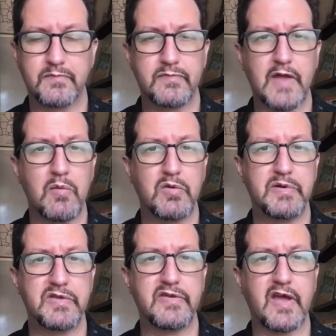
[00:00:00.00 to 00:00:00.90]
That would
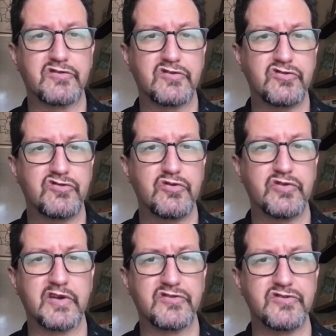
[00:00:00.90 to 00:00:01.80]
be the next. So she's
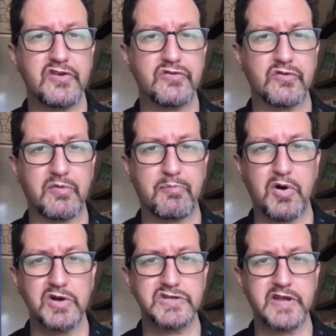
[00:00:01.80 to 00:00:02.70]
using a scissor to
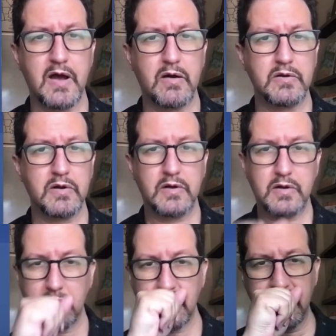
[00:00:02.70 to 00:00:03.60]
push down
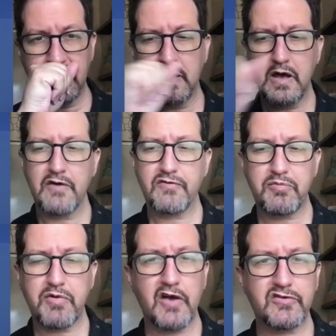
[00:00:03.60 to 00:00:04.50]
from
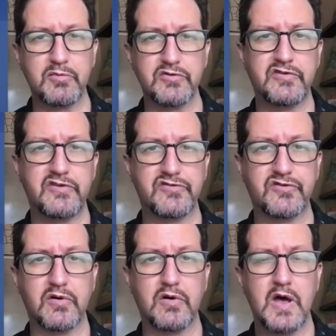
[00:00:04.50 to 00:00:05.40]
proximal to
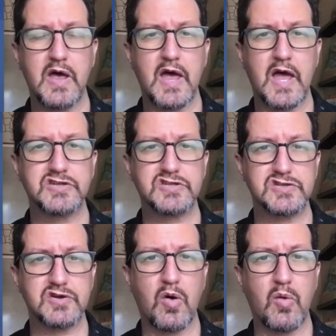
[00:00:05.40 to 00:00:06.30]
distal, and
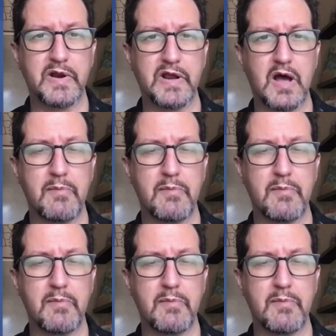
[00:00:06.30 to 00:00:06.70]
she's opening up.